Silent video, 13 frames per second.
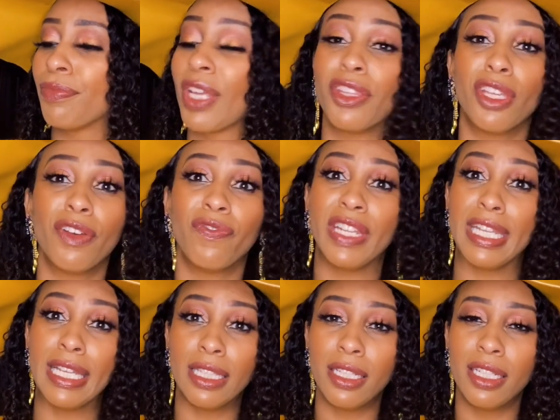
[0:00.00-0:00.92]
the
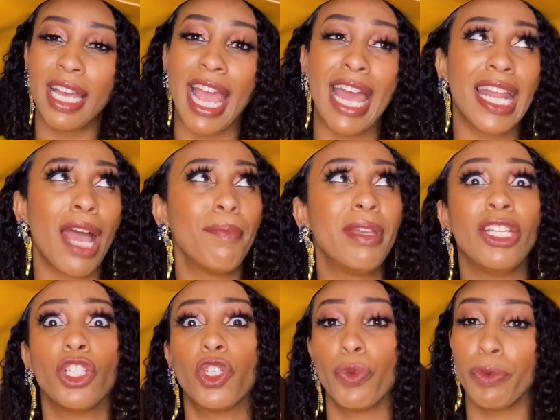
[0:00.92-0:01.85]
vanilla, and I mean
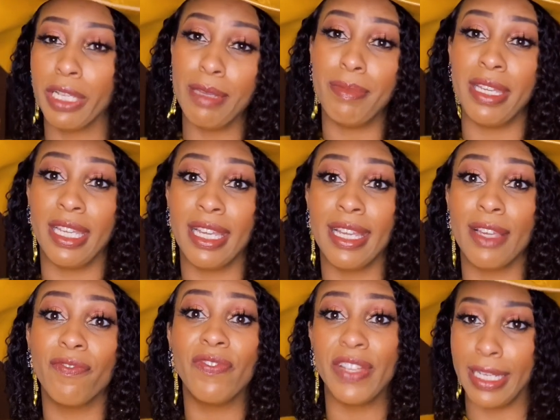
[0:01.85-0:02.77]
creamy
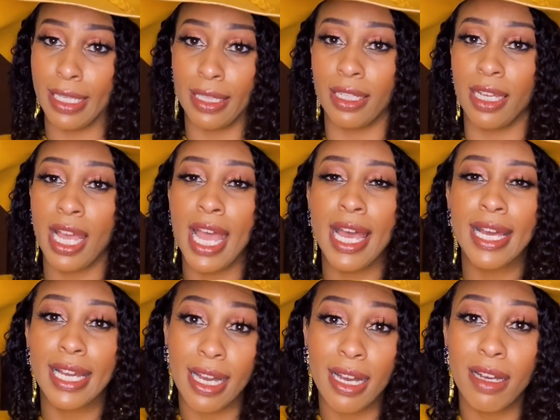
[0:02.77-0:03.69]
vanilla,
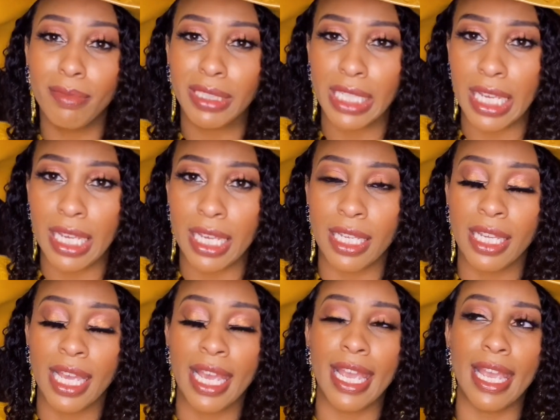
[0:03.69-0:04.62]
comes in
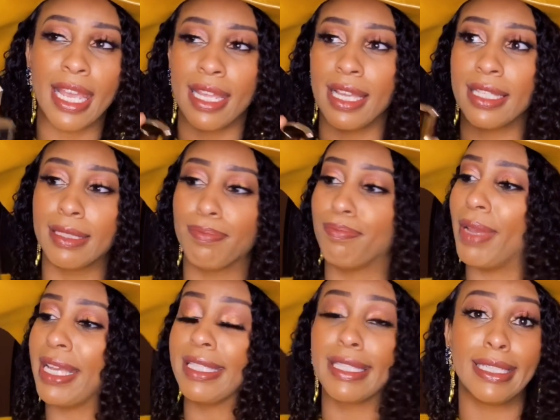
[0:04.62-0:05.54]
and it's
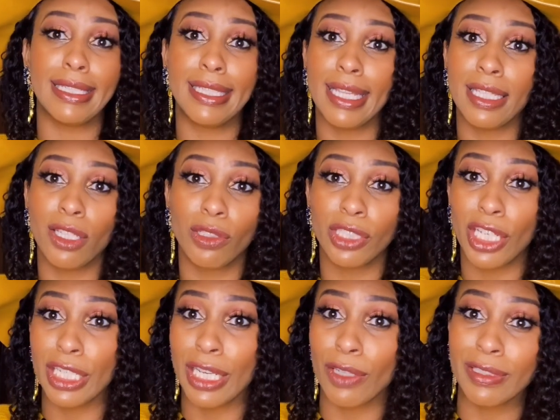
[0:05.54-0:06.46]
basically telling those
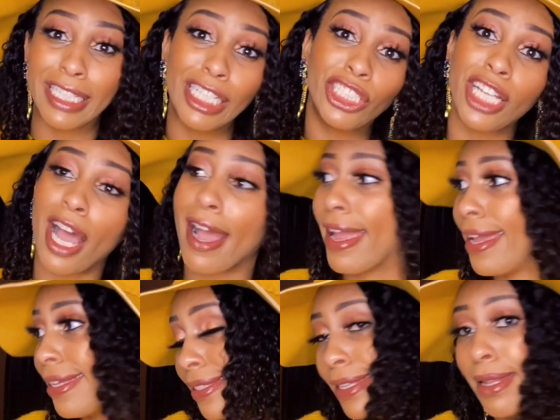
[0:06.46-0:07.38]
other notes, get your
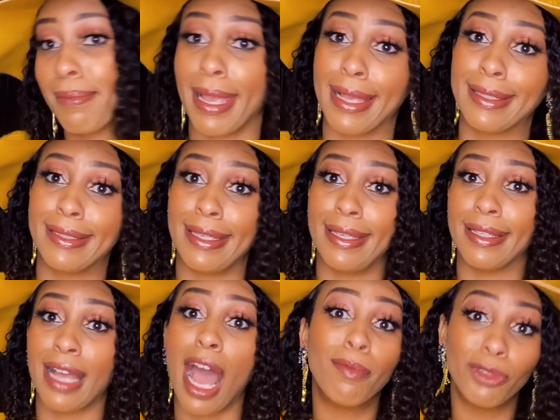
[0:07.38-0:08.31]
ass in the back seat.
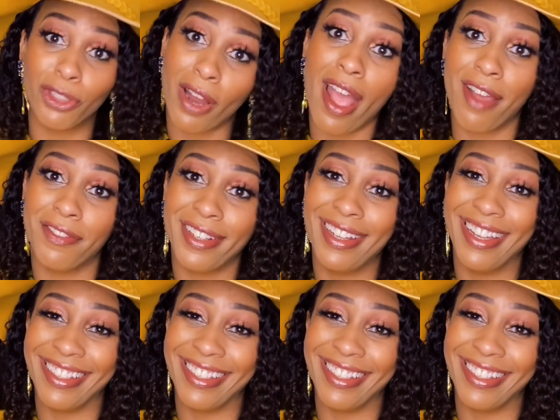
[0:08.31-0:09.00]
I'm driving.